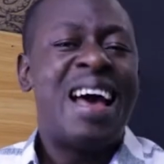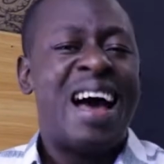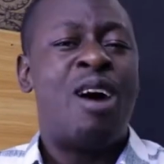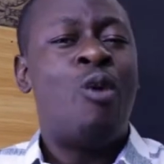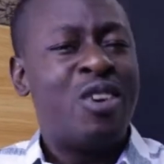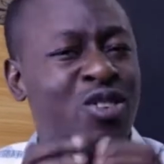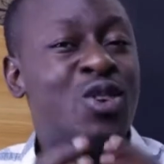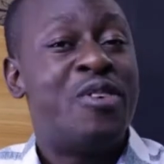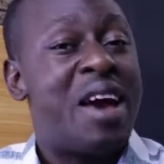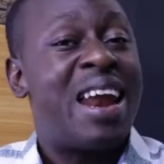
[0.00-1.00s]
And once
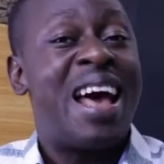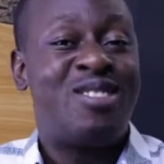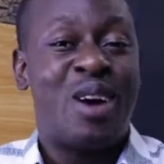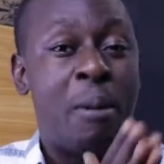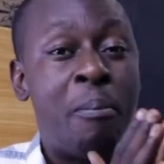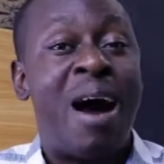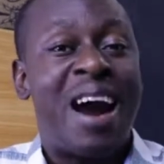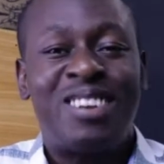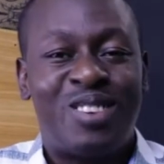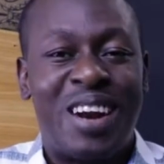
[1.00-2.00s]
you realize you're a
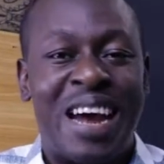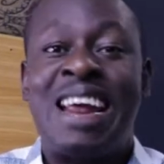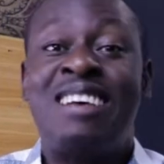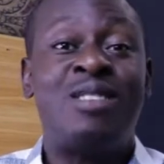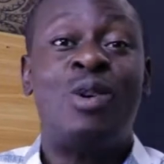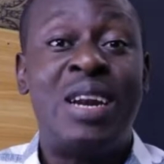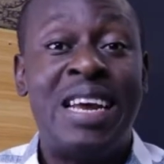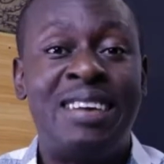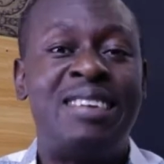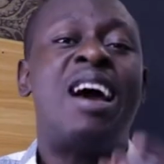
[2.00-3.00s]
marathoner, there is no
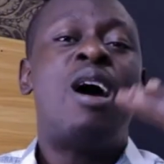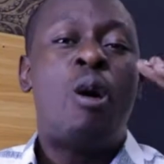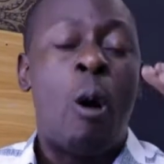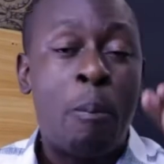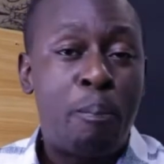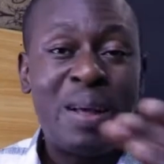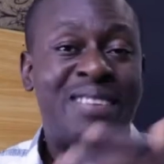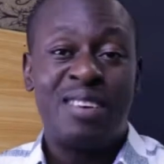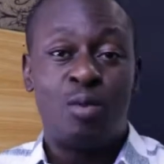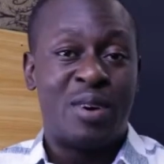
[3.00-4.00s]
need
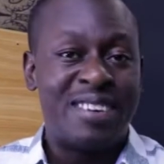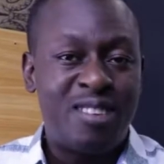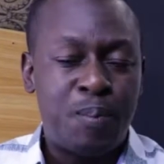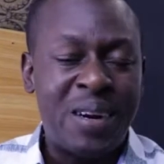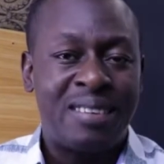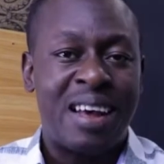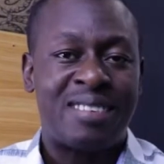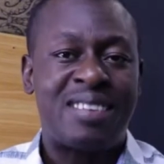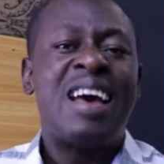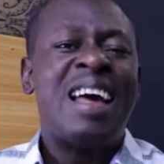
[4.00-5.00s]
competing with the
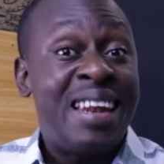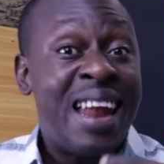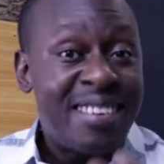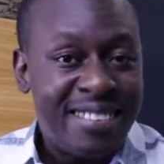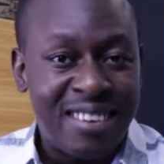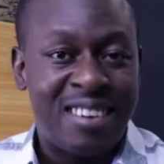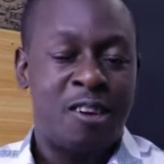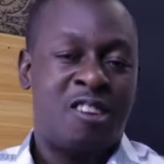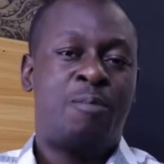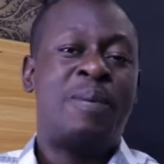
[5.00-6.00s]
sprinters, lest
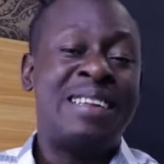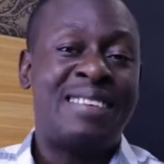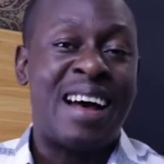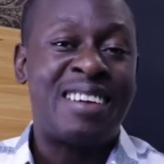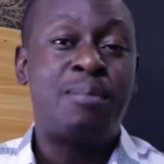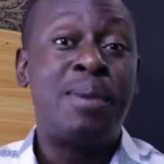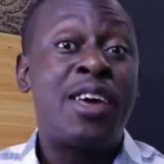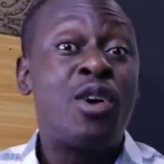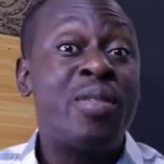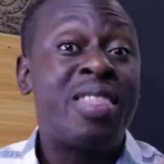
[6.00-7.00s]
the sprinters
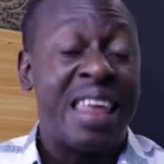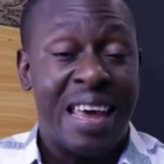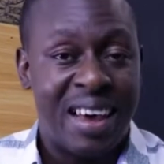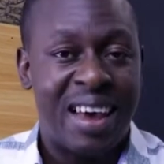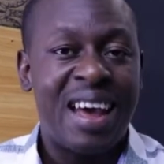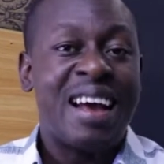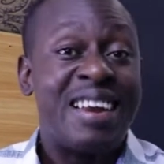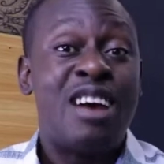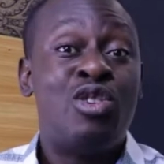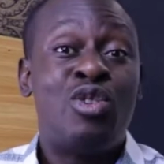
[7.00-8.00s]
make you think
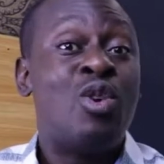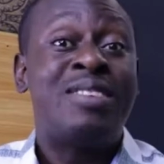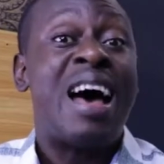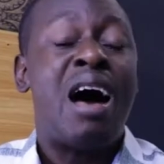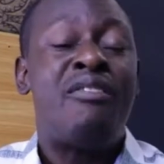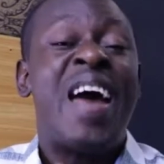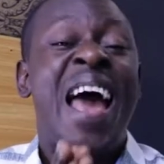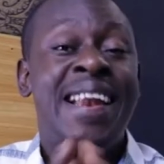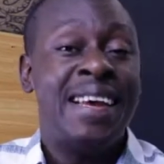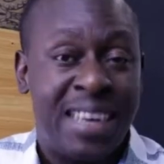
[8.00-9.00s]
that you don't have
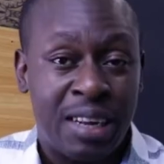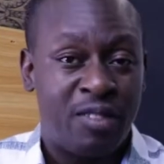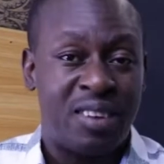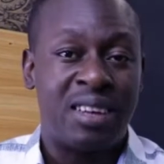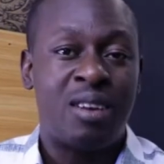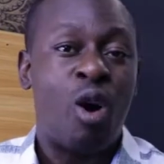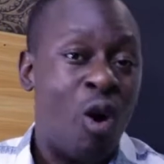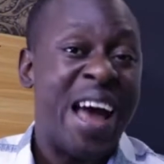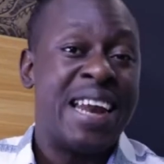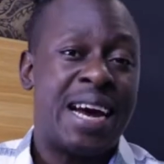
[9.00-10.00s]
any gifting
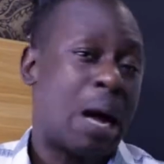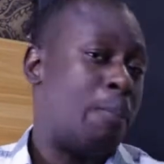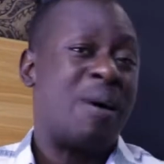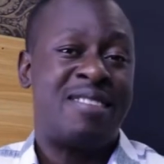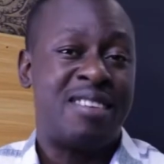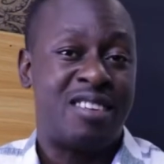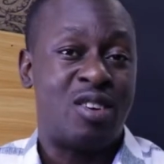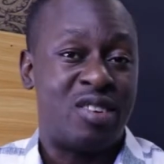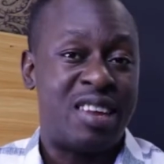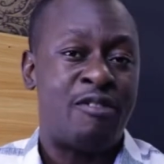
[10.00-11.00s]
or any capacity
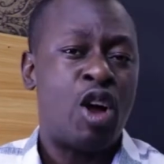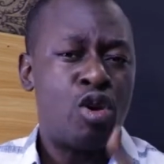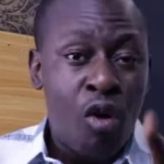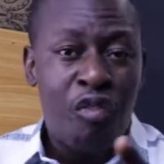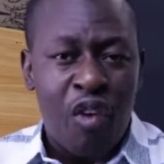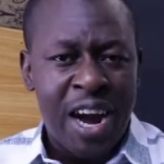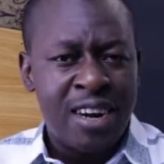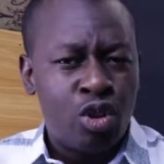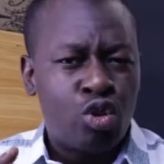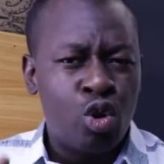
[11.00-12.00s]
yourself. Don't
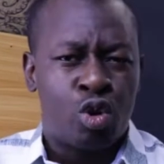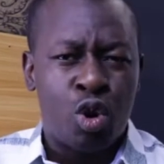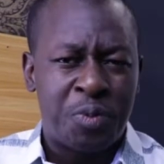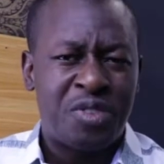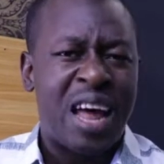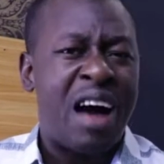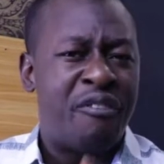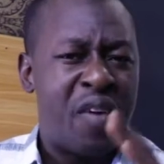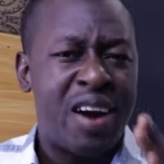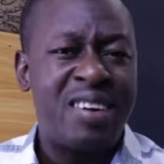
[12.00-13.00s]
forget, the two groups are
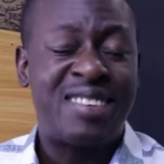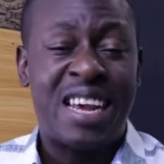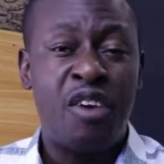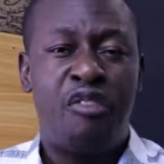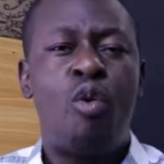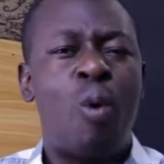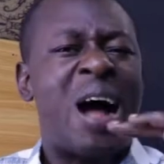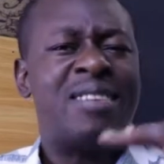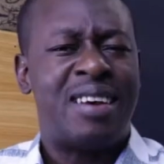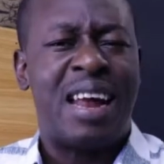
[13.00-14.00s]
very skillful
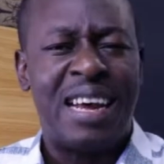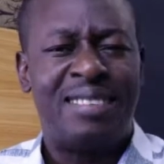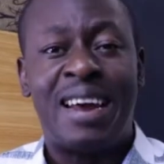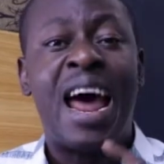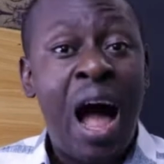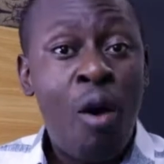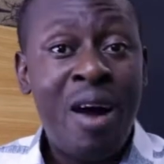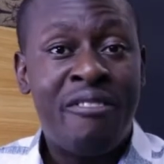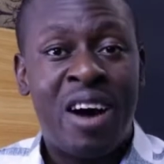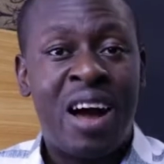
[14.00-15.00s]
and talented.
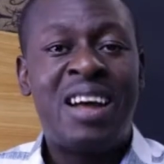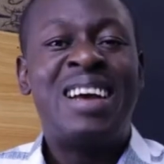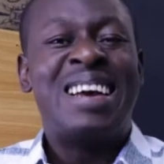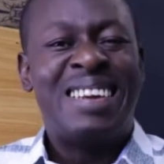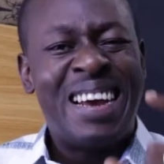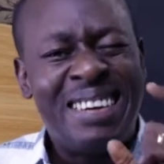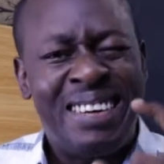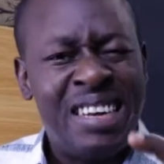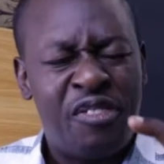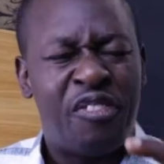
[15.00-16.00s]
However, they
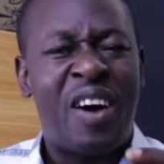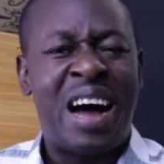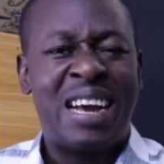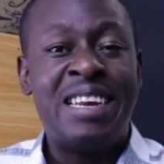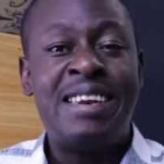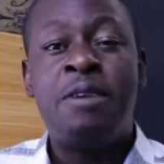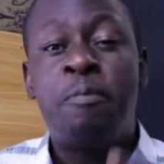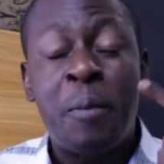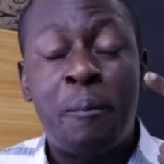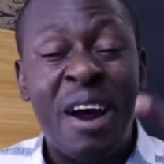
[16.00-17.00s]
differ in the
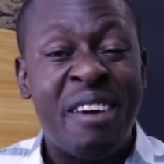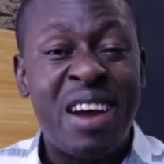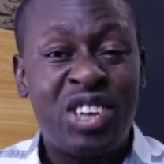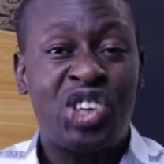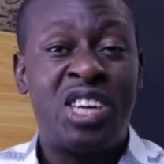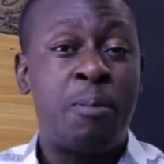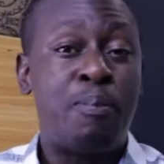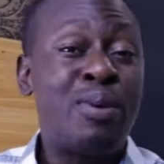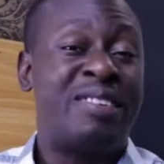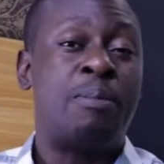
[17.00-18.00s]
preparation they
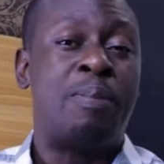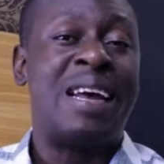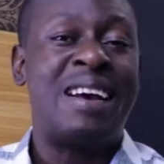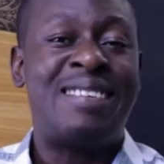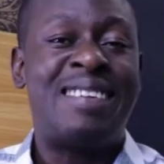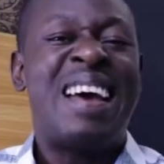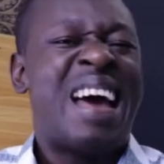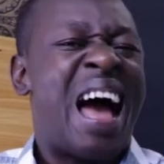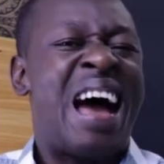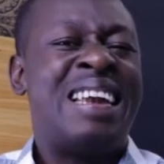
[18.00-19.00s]
put in place
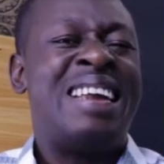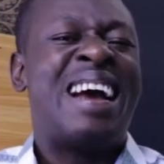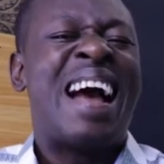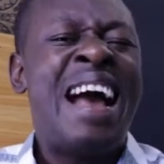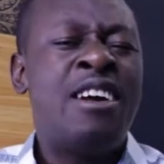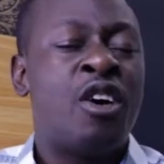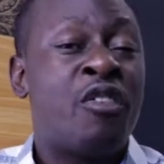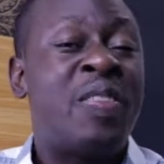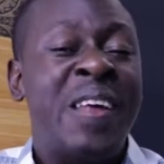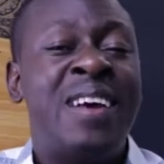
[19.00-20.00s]
and in the kind
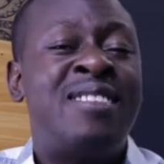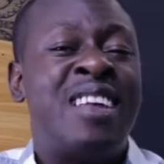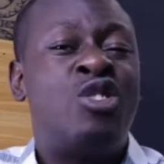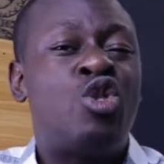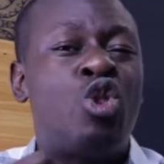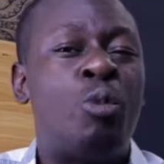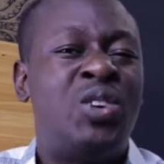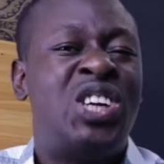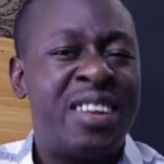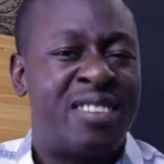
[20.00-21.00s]
of things they
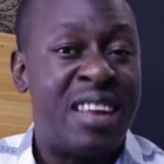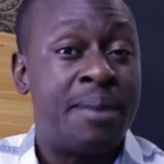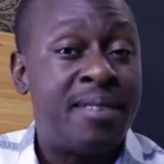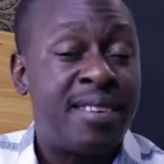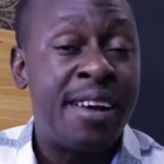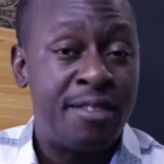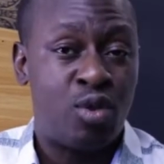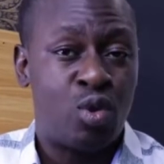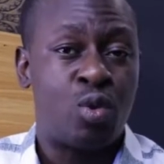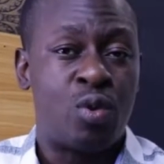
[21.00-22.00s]
subject themselves
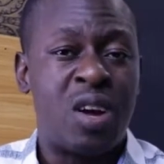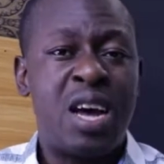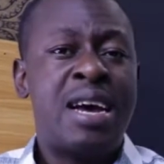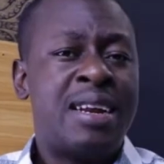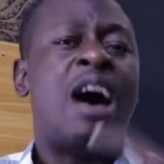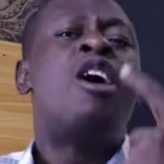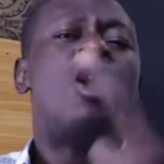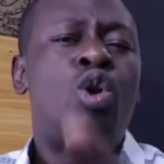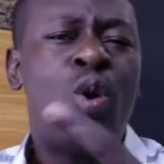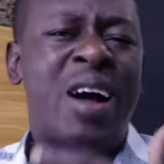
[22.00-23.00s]
to. Now,
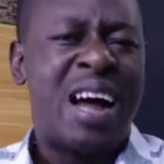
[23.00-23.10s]
look